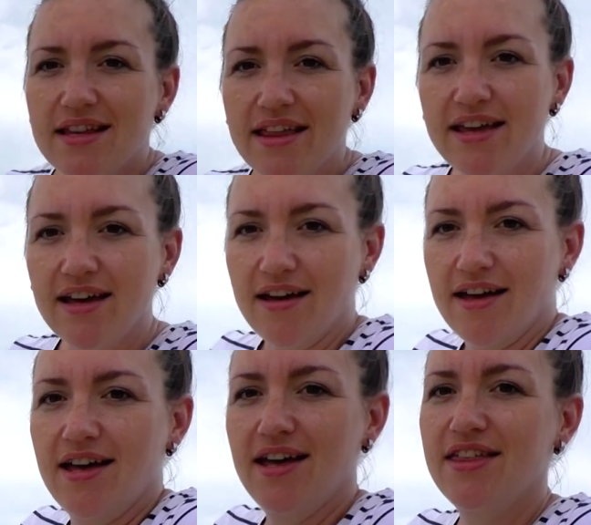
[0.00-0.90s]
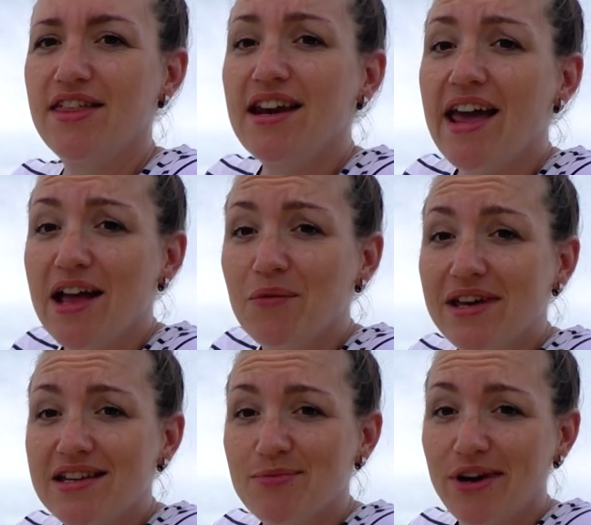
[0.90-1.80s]
so there you go, 38
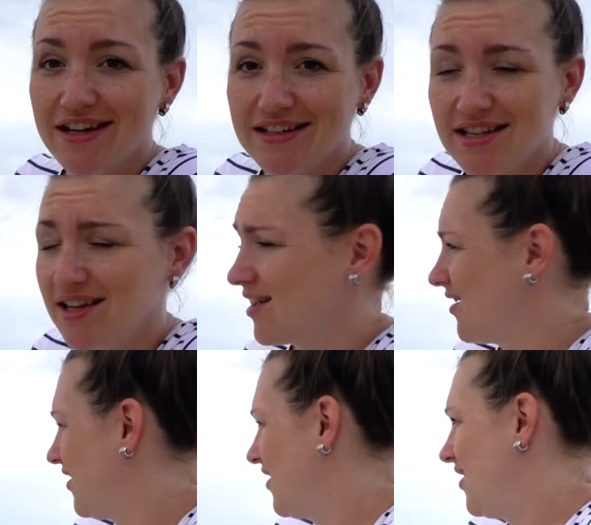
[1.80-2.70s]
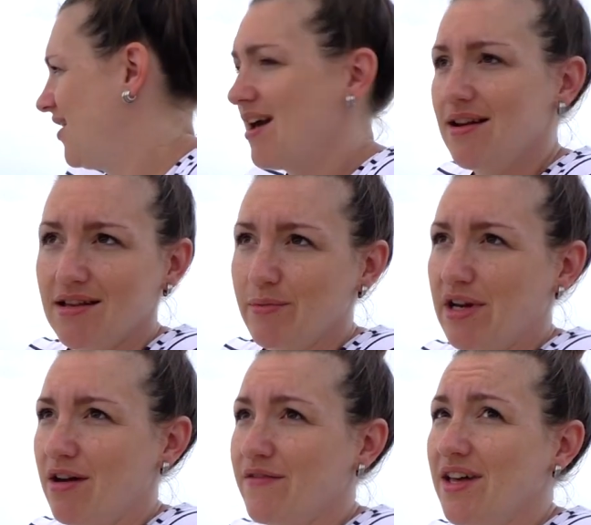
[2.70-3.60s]
weeks pregnant, a little
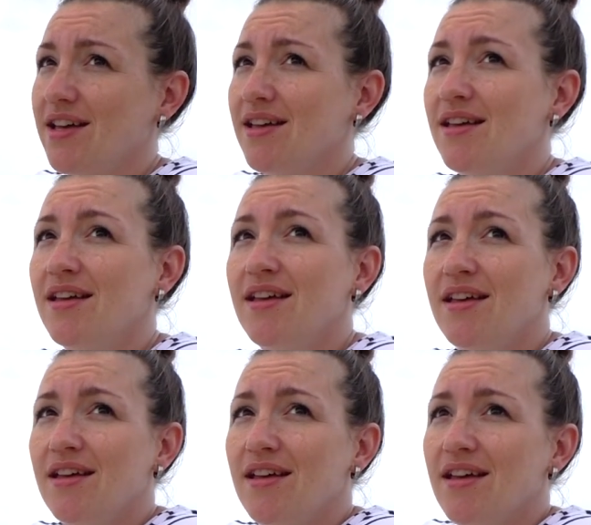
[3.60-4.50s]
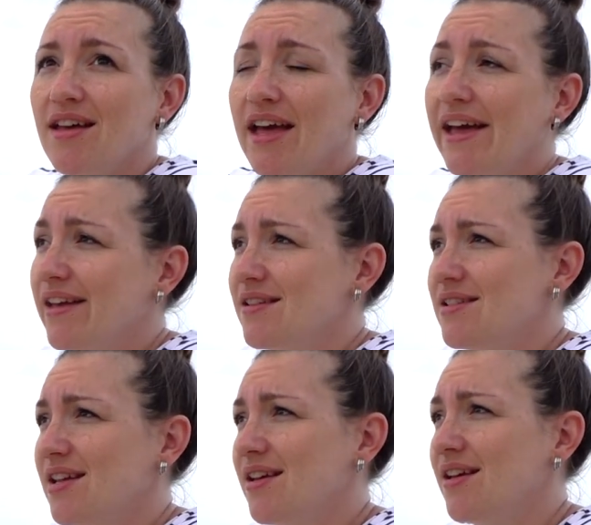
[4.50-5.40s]
bit over. And